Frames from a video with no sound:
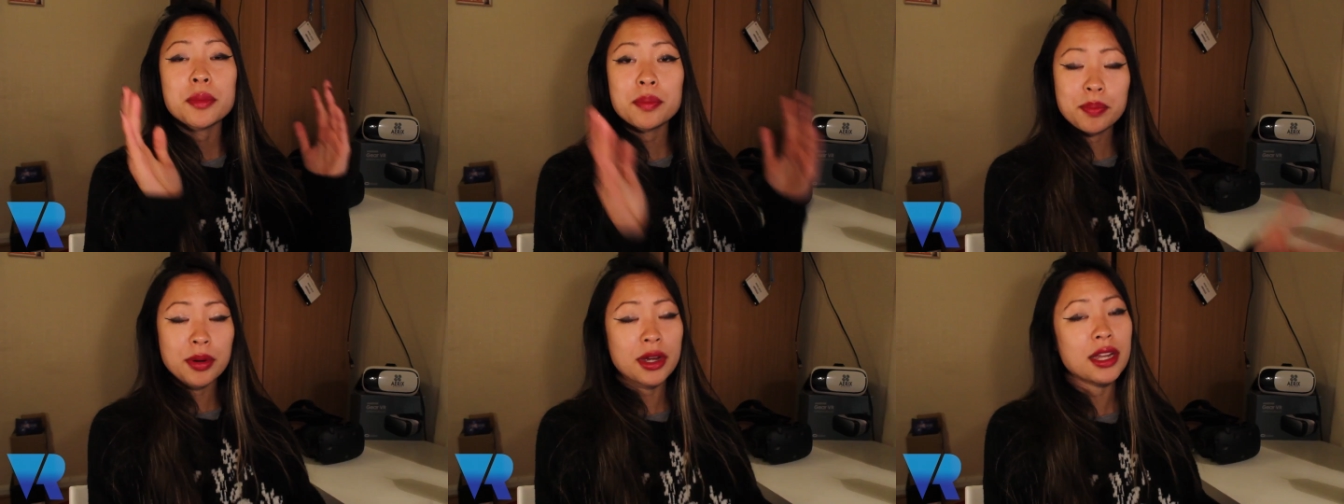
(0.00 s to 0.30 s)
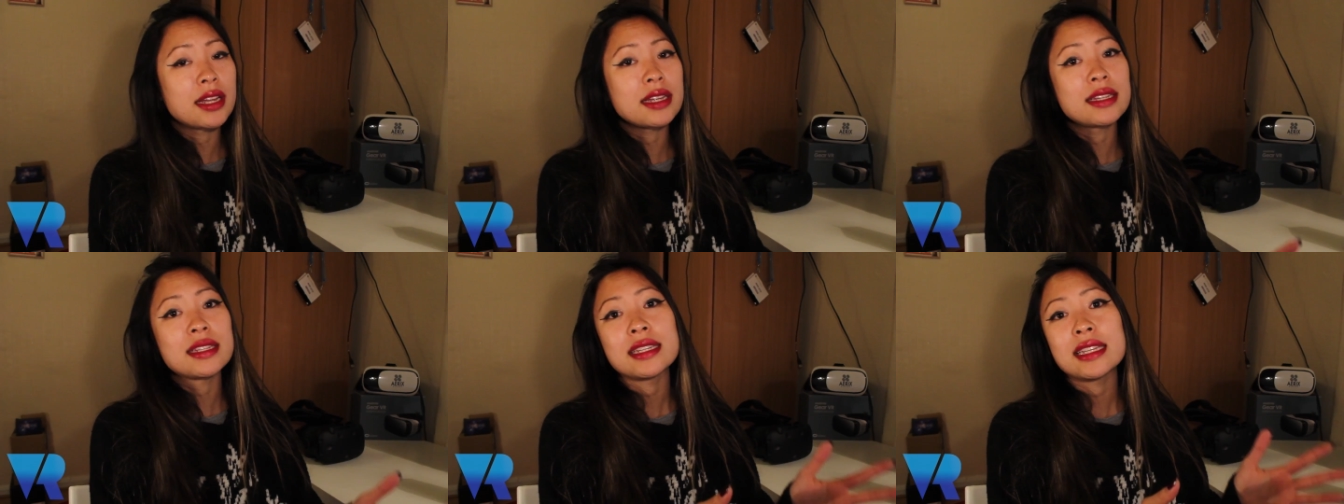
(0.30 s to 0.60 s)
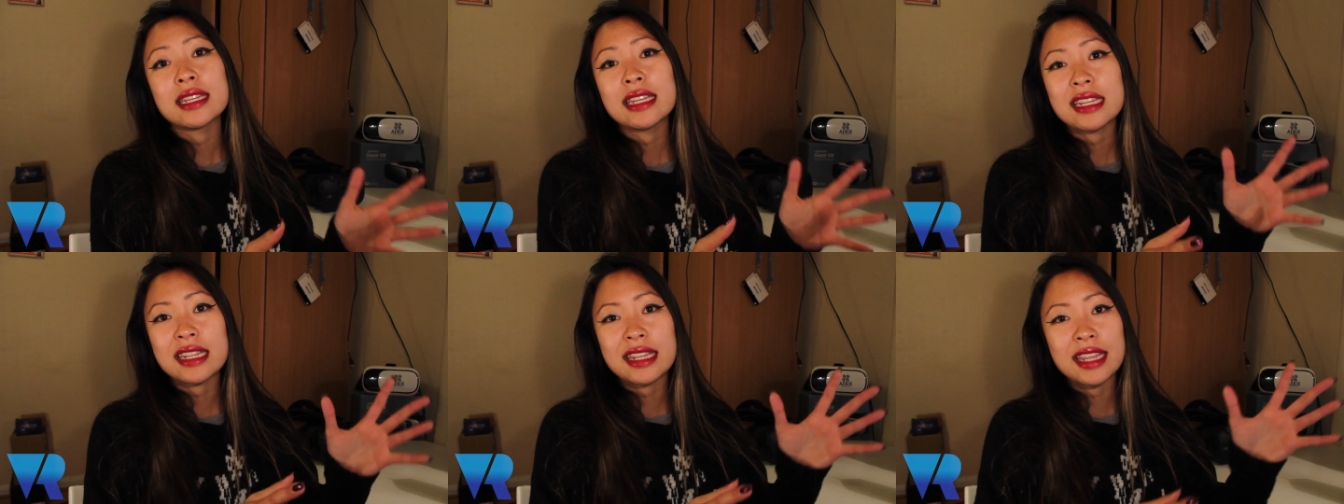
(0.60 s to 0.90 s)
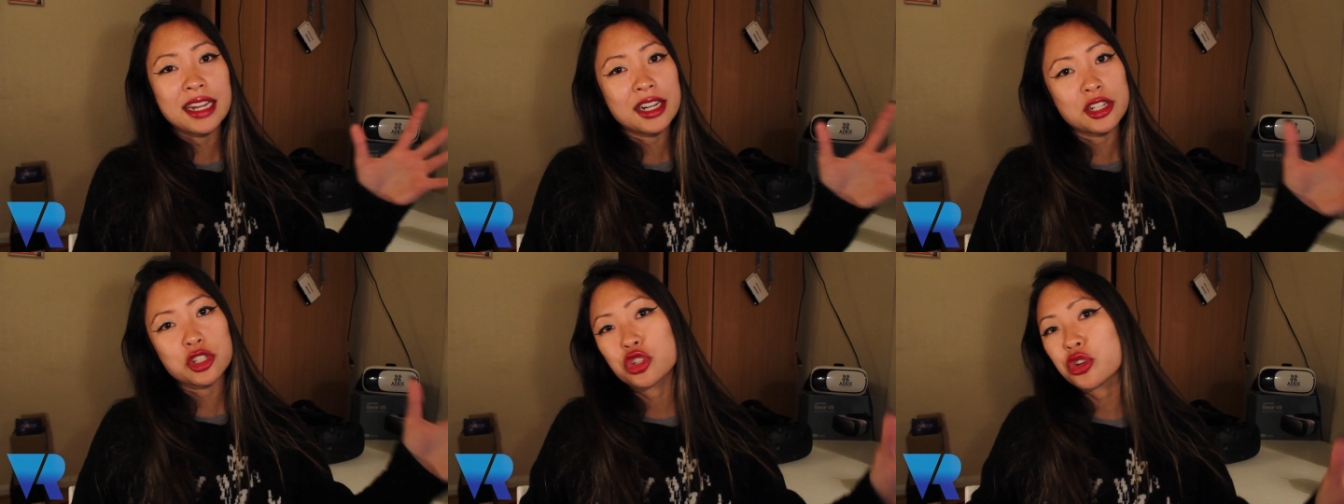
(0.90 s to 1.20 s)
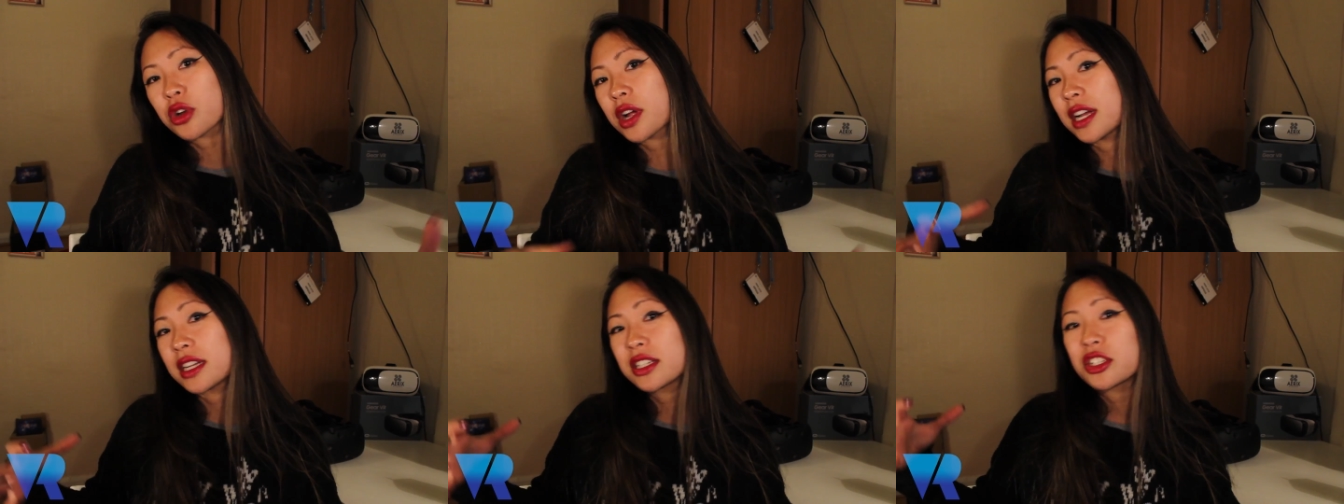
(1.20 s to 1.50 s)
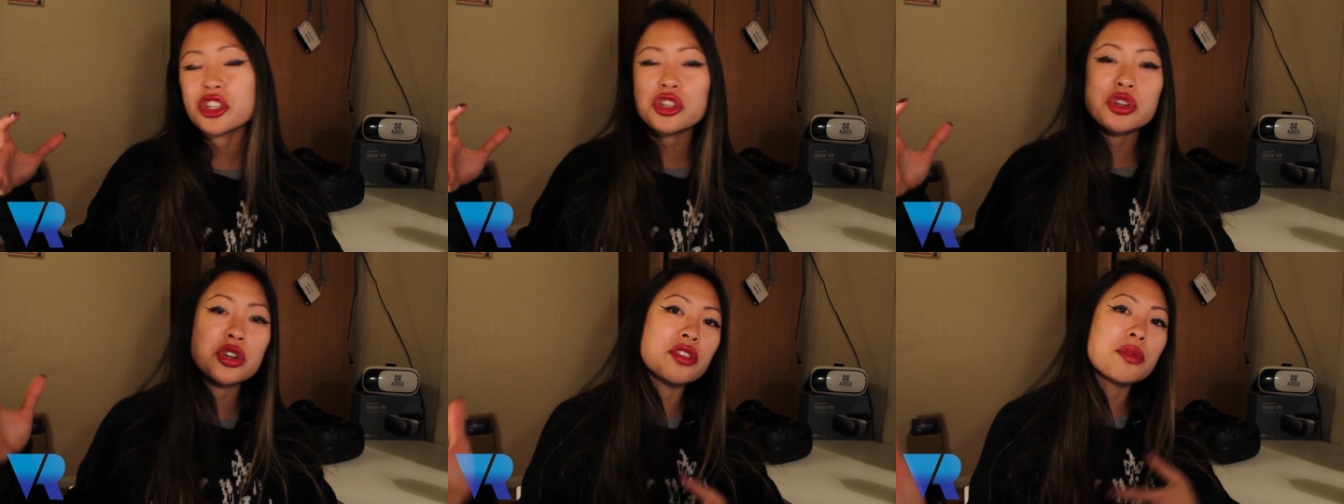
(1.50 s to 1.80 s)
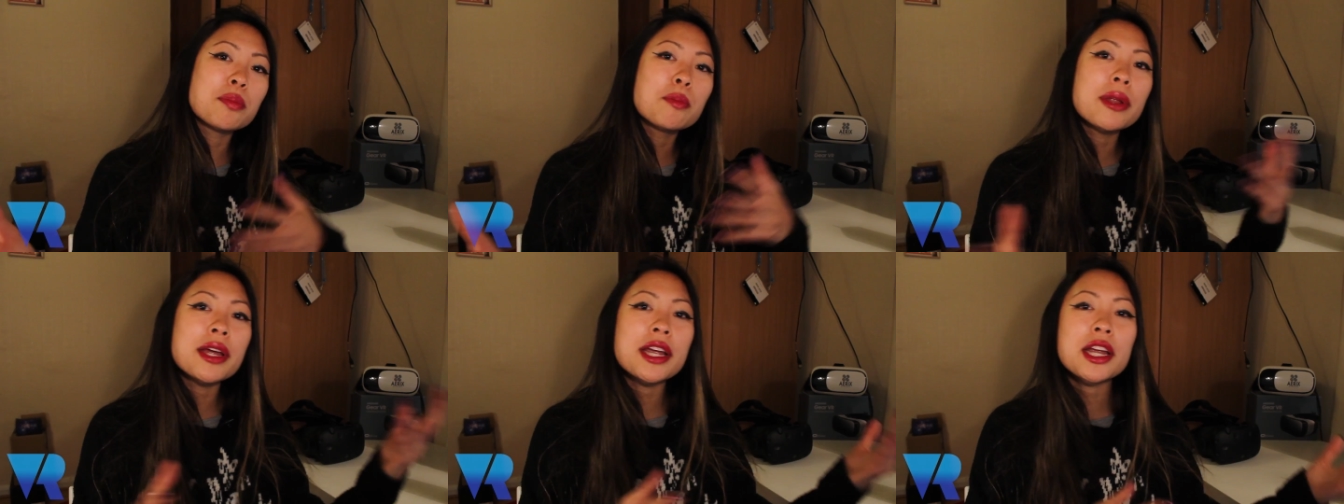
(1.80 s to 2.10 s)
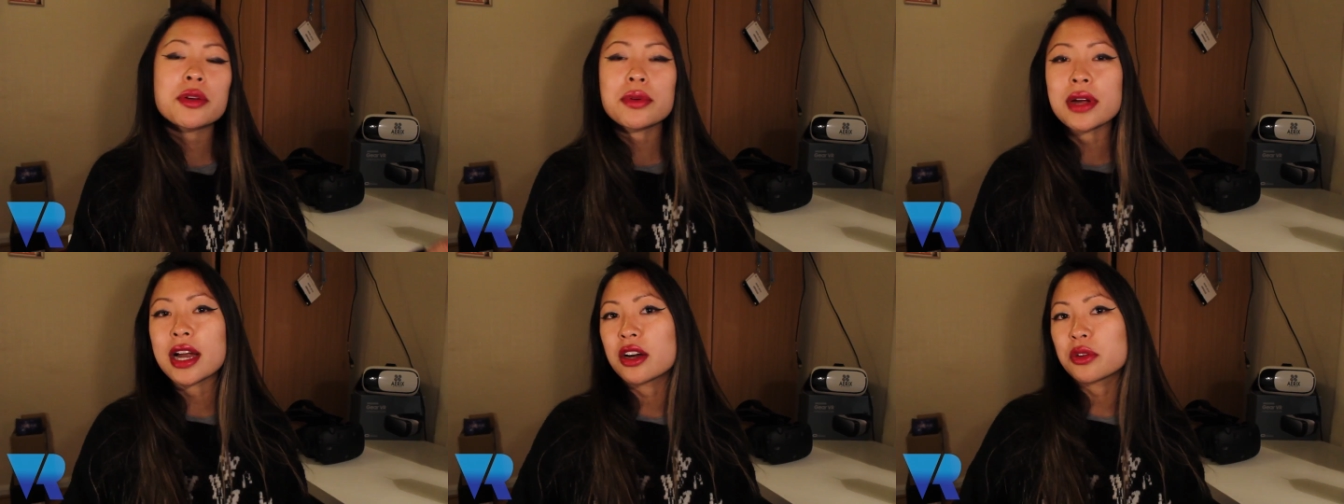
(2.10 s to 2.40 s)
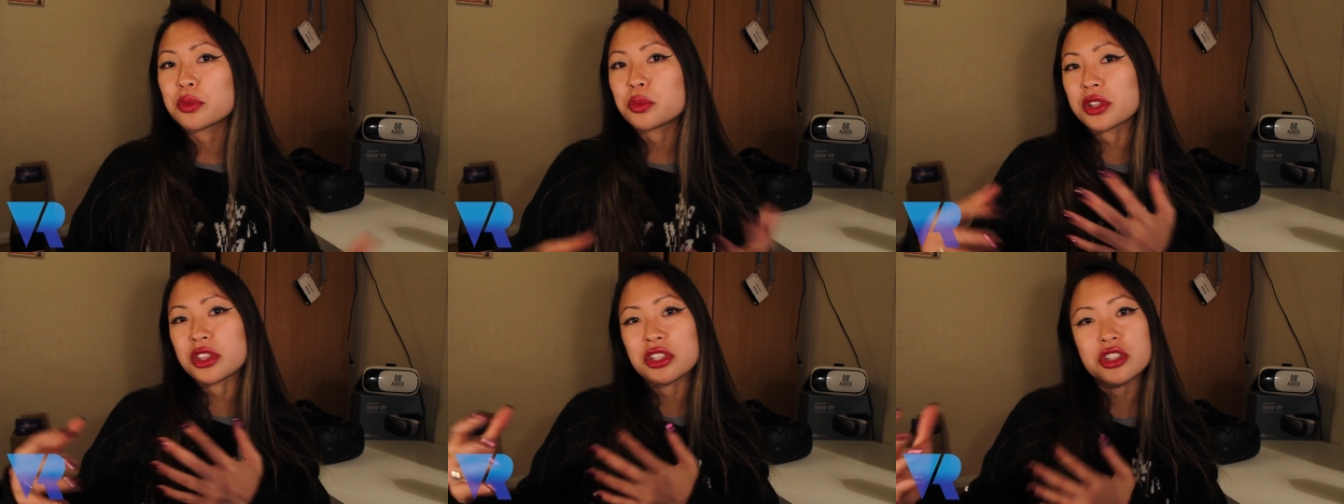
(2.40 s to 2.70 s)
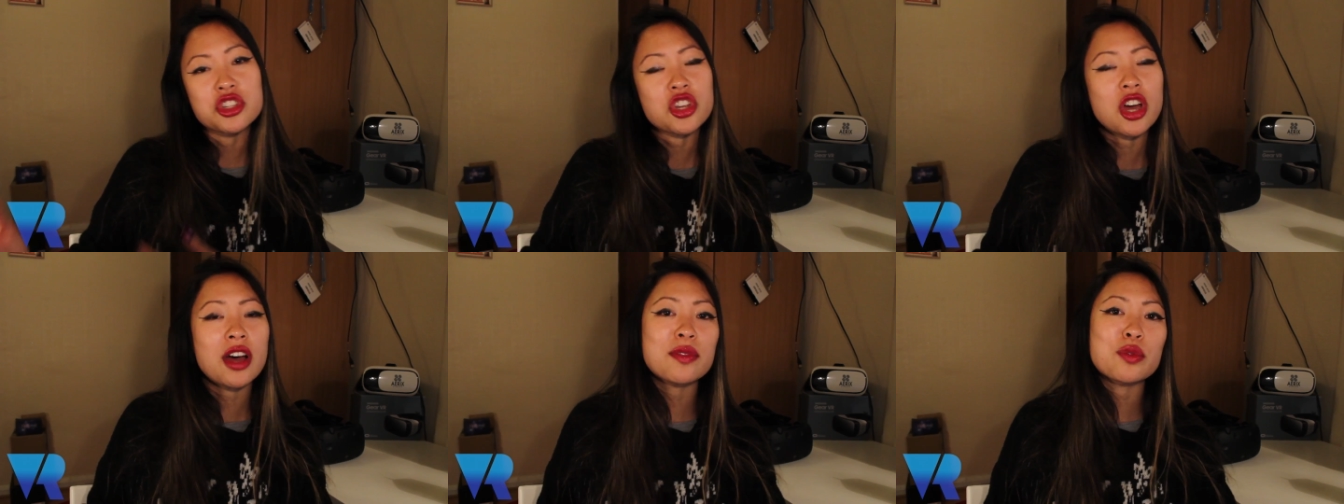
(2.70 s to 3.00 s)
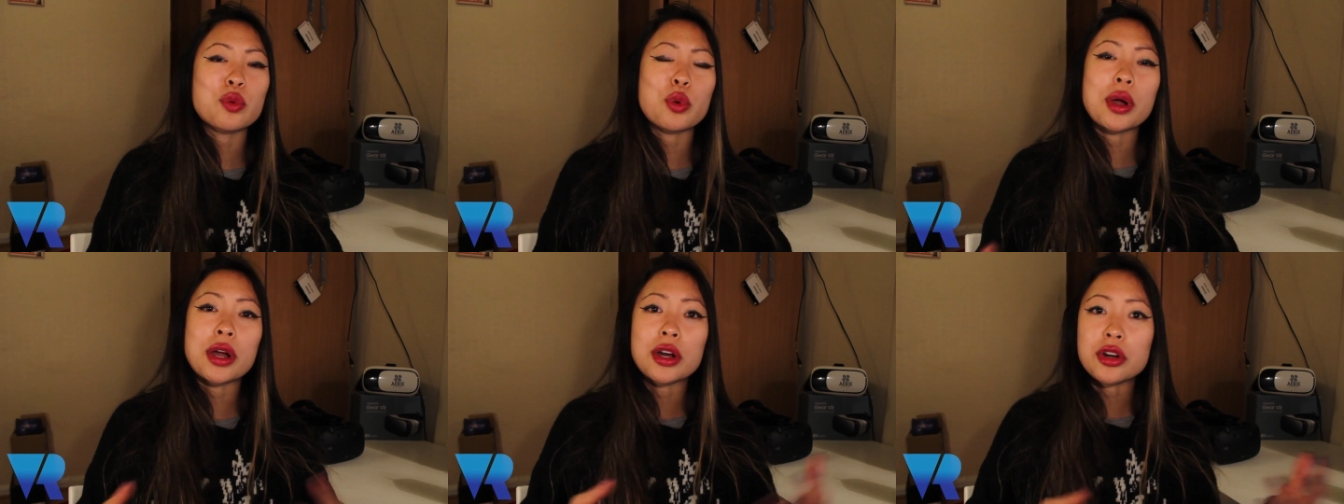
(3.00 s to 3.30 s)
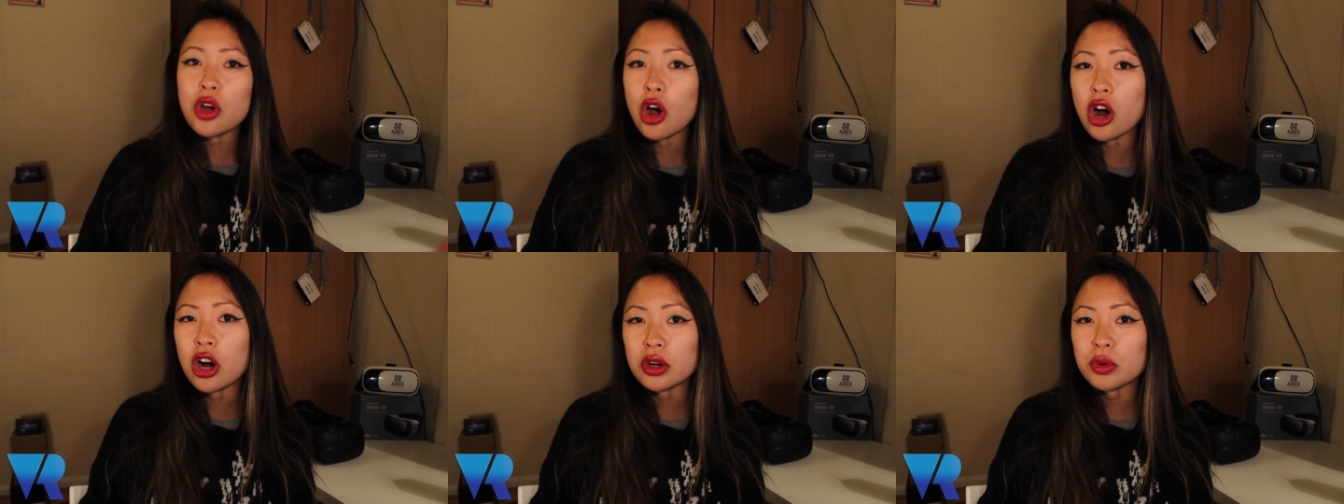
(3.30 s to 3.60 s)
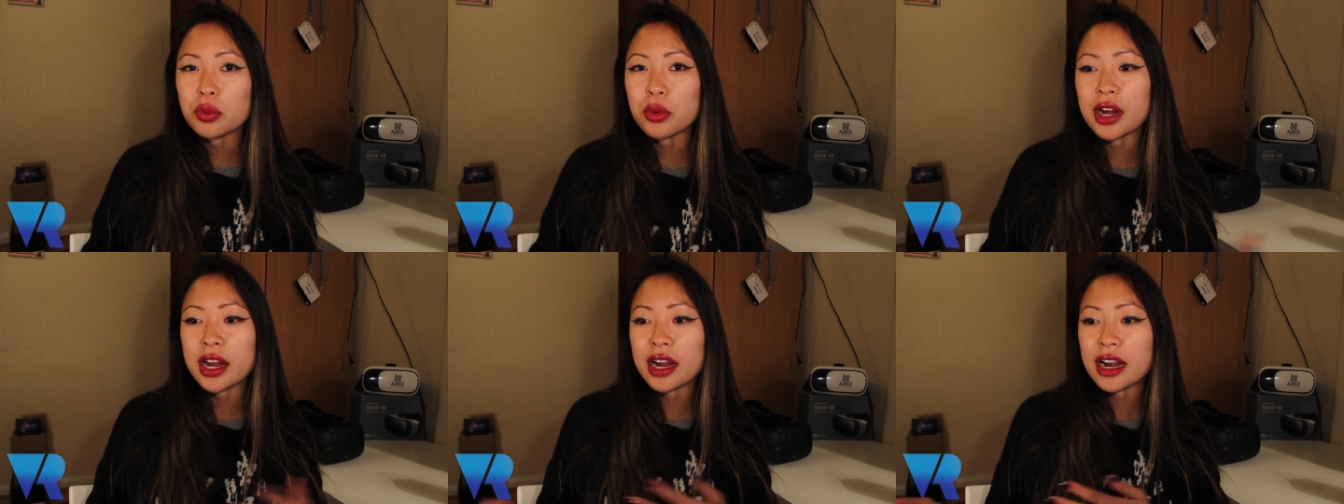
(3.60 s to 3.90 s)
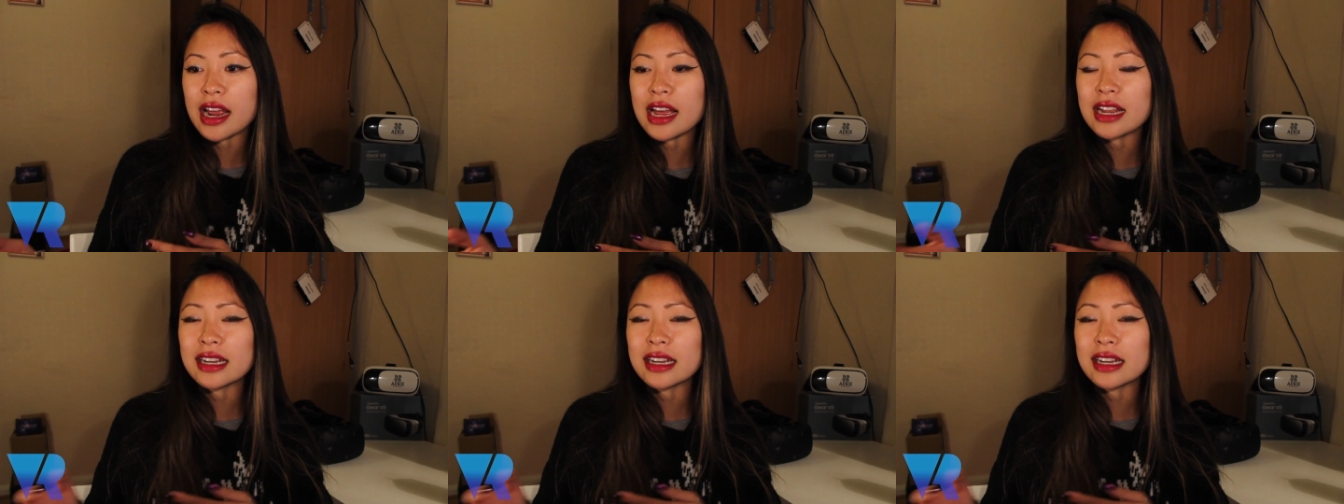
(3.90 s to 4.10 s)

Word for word: but they're trying to sort of play around with the software and hardware,